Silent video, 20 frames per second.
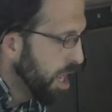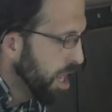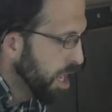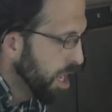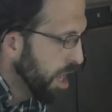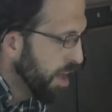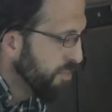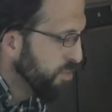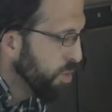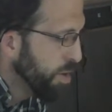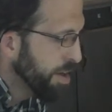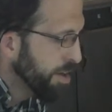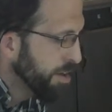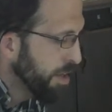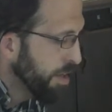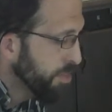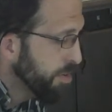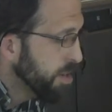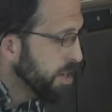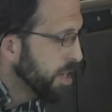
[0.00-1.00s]
Love one
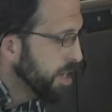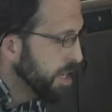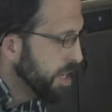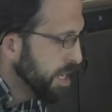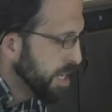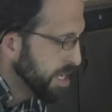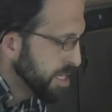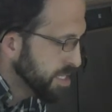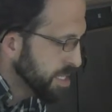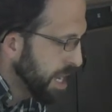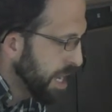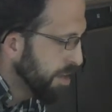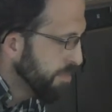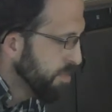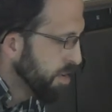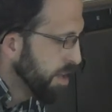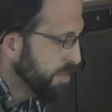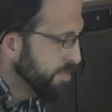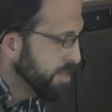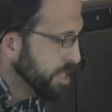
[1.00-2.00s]
another as I have
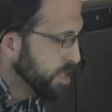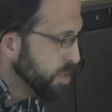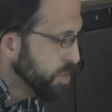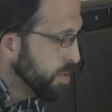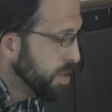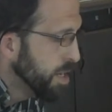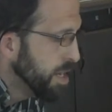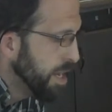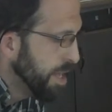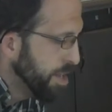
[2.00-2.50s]
loved you.